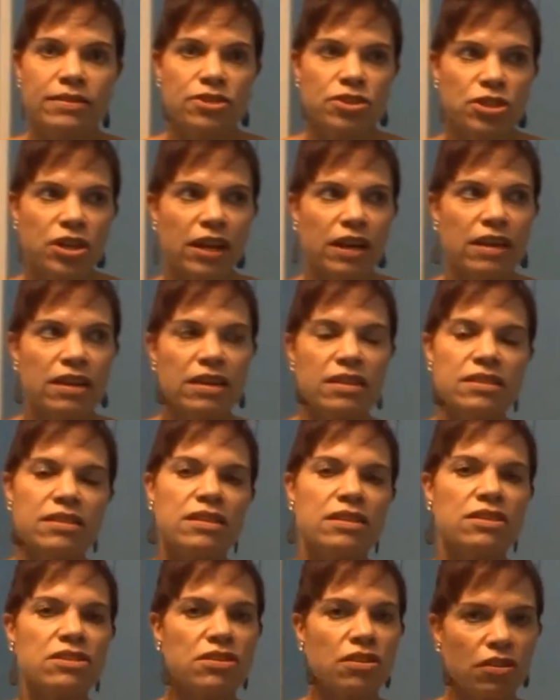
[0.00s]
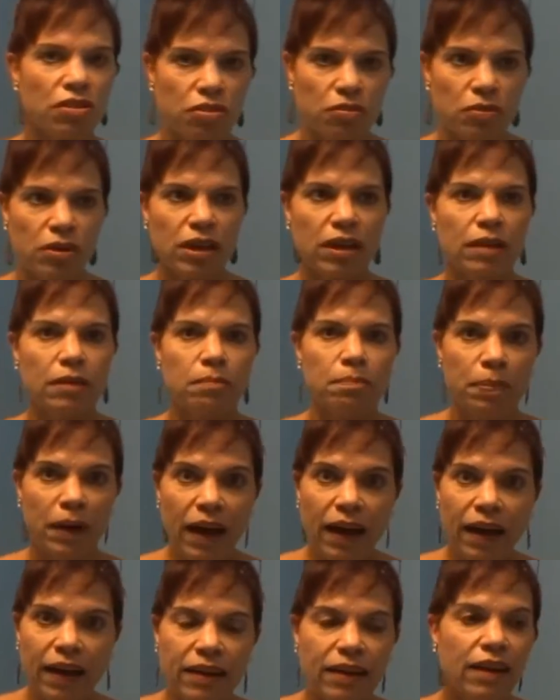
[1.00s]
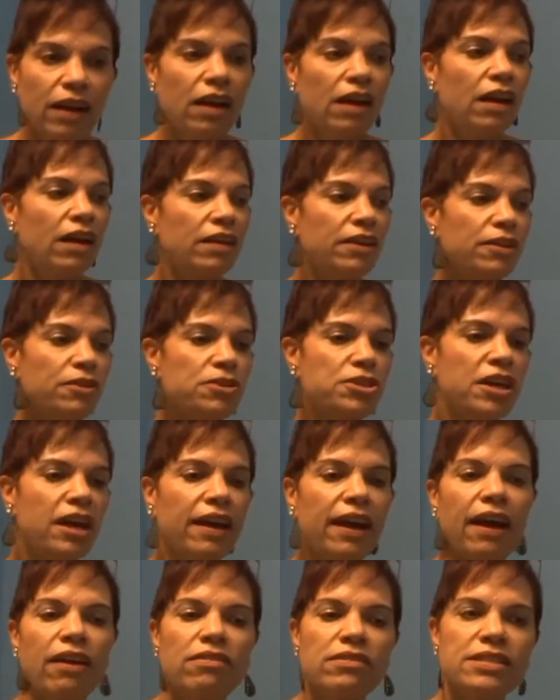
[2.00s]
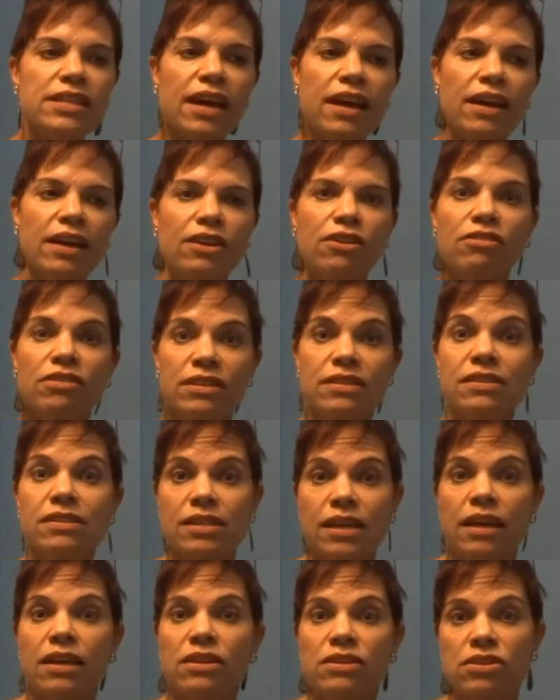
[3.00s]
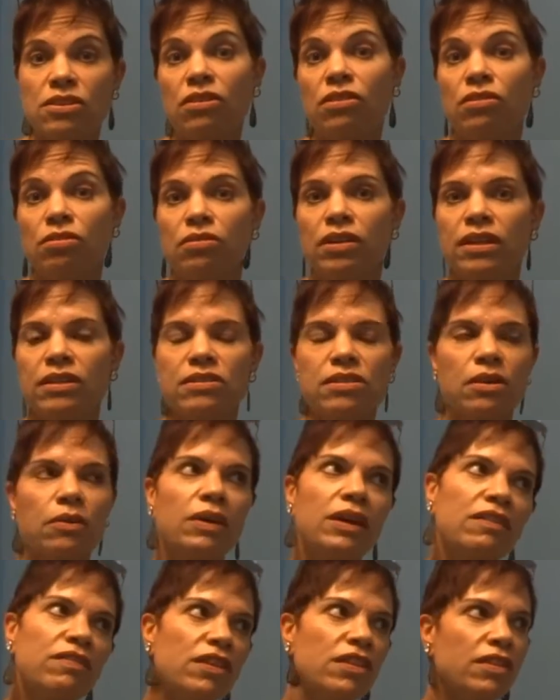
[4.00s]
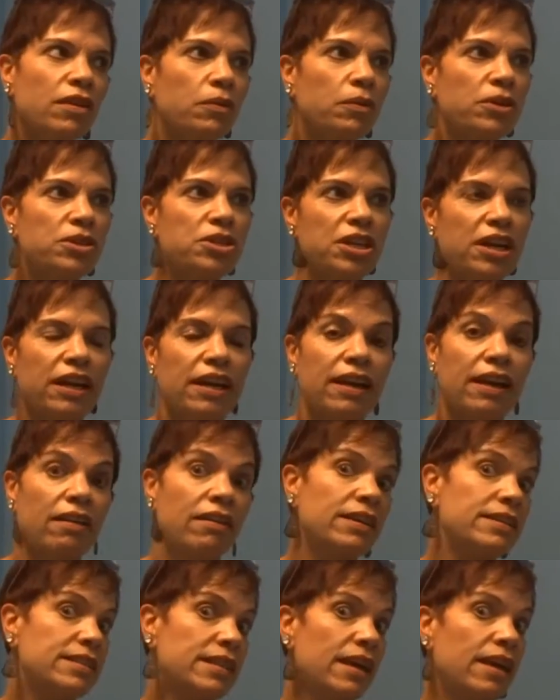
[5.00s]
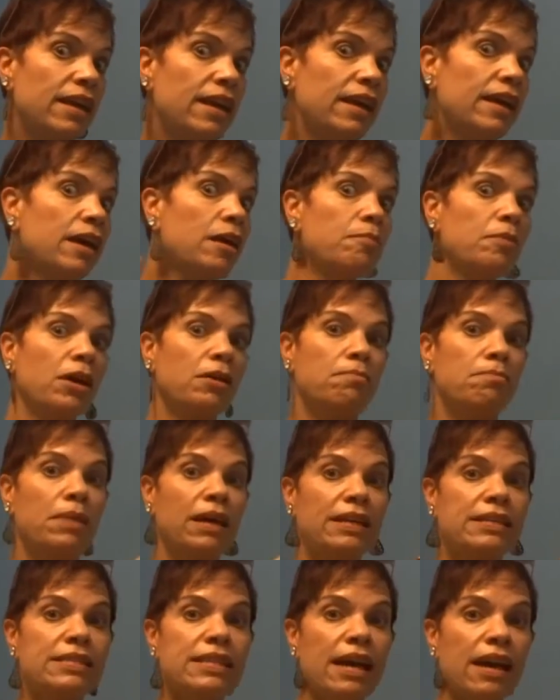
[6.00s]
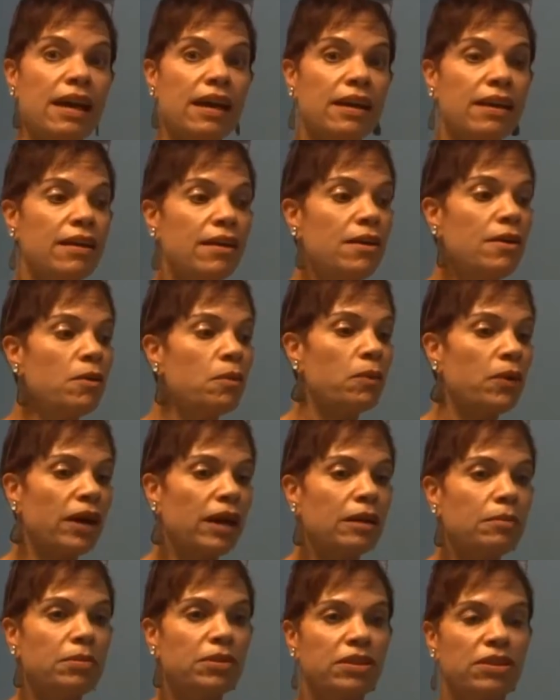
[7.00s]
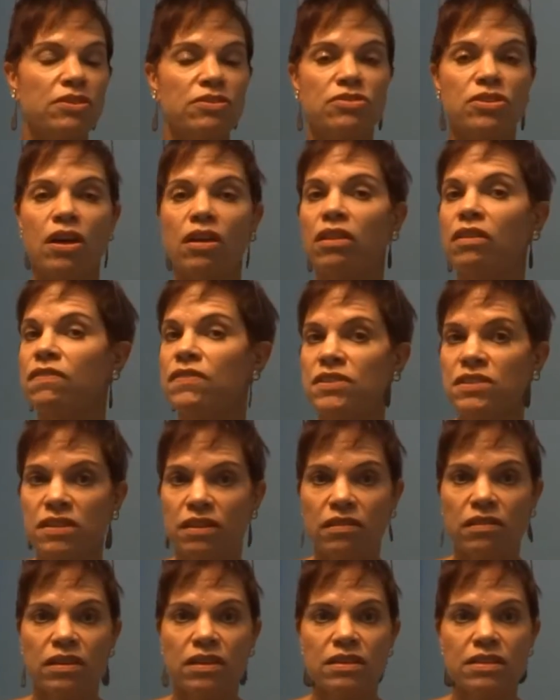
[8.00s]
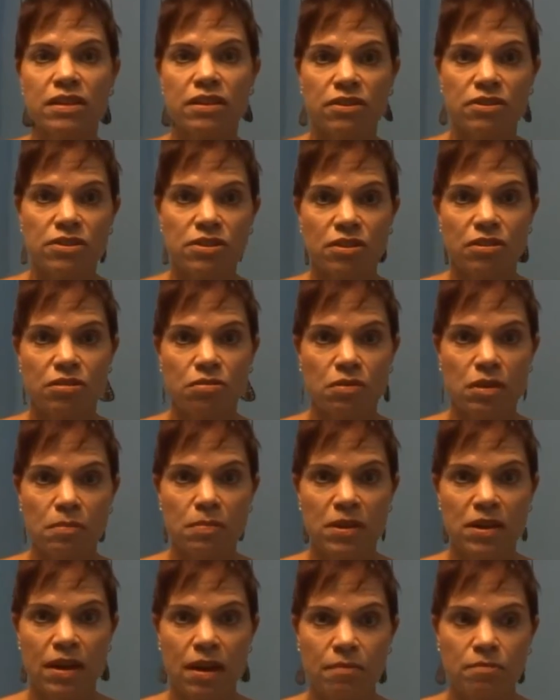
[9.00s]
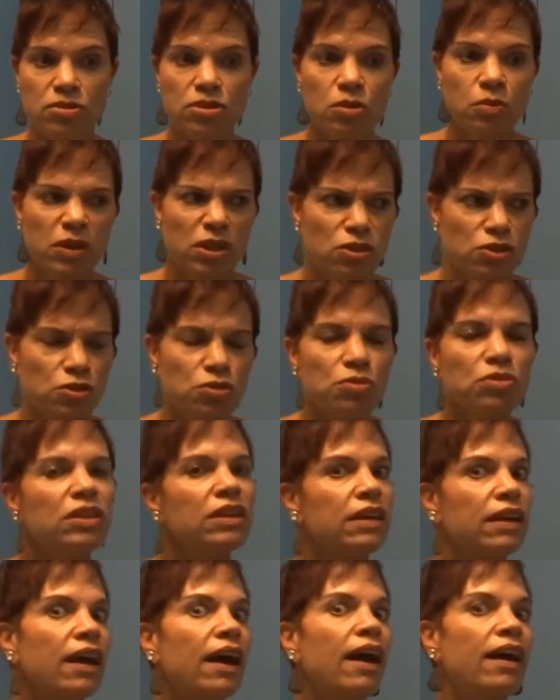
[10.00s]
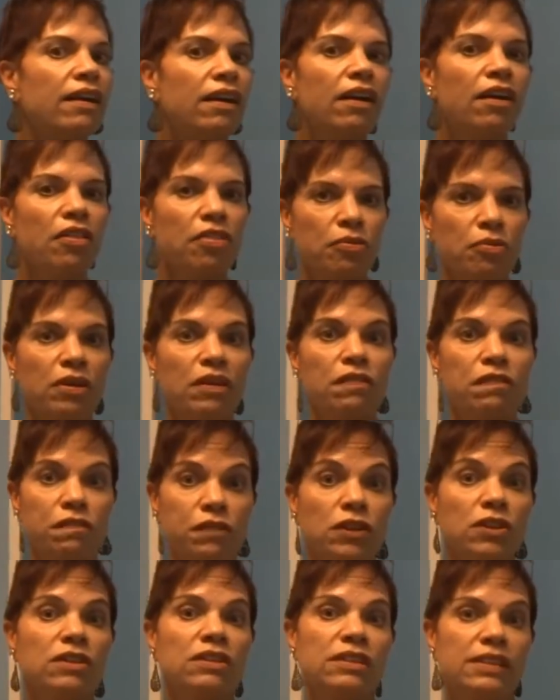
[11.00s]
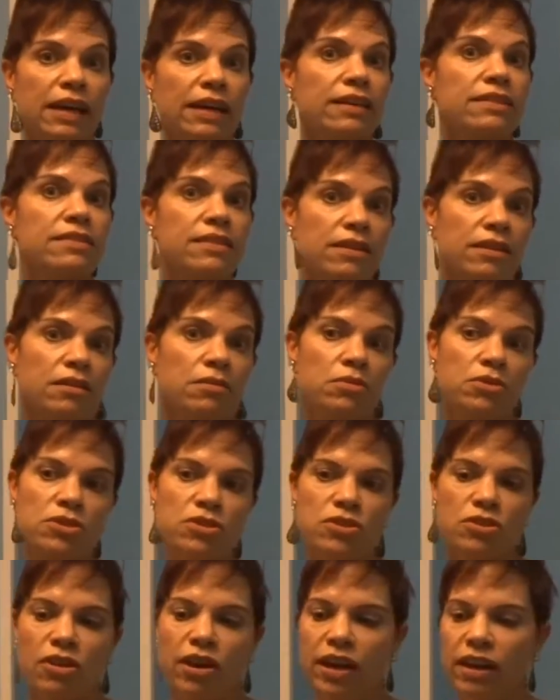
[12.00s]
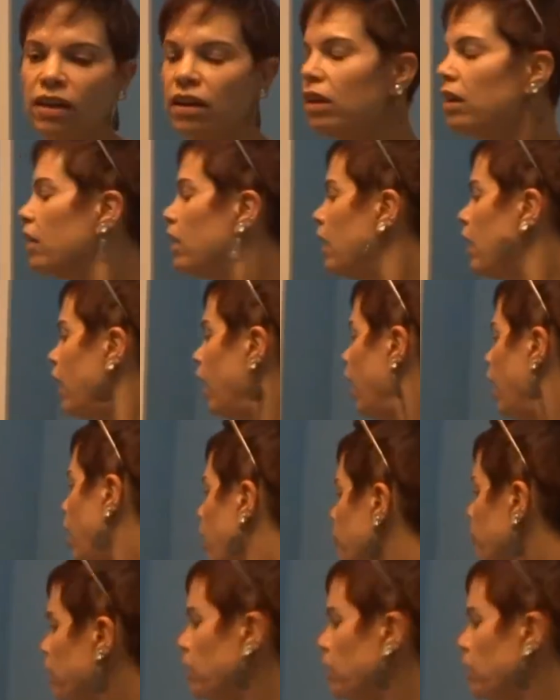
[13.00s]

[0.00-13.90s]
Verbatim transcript: is check-in isn't until 3, but your checkout day, you can stay until 3. So even though we're checking out at 10 a.m. on Monday, we're able to use all the facilities here until 3 p.m. So we truly get three full days here, which is great. Um,